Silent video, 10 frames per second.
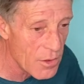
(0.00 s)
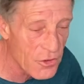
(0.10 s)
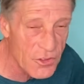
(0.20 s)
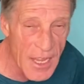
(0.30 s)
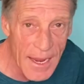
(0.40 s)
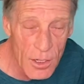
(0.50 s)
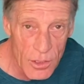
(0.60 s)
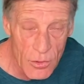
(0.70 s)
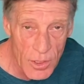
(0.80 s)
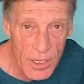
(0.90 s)
scale
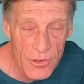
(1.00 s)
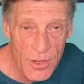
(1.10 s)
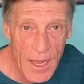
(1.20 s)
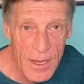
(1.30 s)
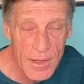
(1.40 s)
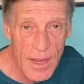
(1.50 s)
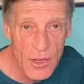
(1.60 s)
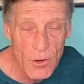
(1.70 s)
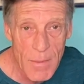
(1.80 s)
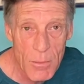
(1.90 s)
degrees and
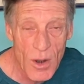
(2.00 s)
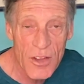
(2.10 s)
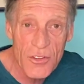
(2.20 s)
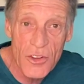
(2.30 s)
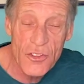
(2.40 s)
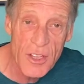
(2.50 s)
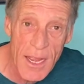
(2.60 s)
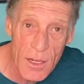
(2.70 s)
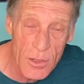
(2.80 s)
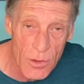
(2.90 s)
you're memorizing the
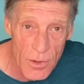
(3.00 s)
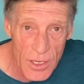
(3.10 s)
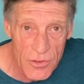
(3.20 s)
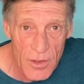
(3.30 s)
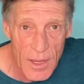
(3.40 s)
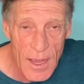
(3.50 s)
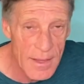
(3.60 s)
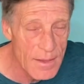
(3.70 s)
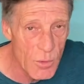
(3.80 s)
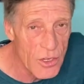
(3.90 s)
scale degrees,
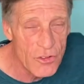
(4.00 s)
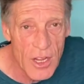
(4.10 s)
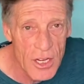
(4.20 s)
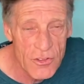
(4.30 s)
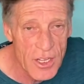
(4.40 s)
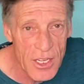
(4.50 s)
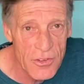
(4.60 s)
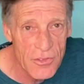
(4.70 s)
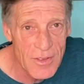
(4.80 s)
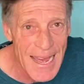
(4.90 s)
and when you change
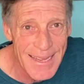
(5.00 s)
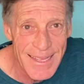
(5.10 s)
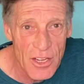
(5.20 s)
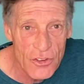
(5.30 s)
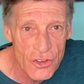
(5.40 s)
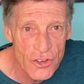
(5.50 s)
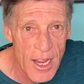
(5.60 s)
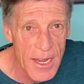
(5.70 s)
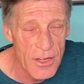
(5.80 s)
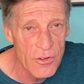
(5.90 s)
keys, that doesn't
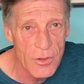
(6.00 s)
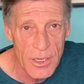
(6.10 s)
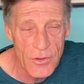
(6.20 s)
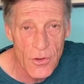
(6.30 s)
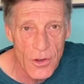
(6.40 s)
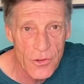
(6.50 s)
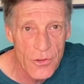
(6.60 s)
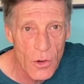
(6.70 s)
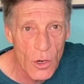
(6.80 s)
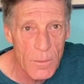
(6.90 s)
change. Neither does
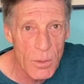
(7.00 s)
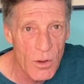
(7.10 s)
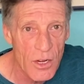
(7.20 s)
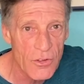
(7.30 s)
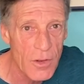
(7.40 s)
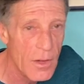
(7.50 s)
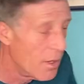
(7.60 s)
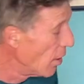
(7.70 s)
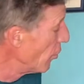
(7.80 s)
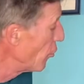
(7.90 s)
the chord progression.
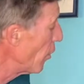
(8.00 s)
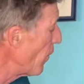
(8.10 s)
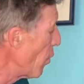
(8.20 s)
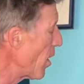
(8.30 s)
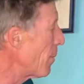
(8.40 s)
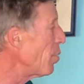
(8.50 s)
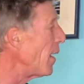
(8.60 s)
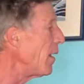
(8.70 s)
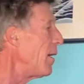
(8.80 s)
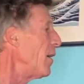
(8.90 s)
So if I want to
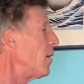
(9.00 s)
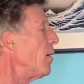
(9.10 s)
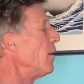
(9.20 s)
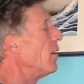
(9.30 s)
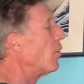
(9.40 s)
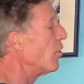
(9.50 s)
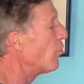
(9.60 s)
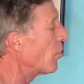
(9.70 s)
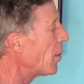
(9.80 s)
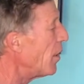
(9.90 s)
play it here in the
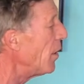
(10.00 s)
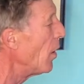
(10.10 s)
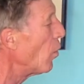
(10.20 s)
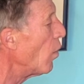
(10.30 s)
original key, the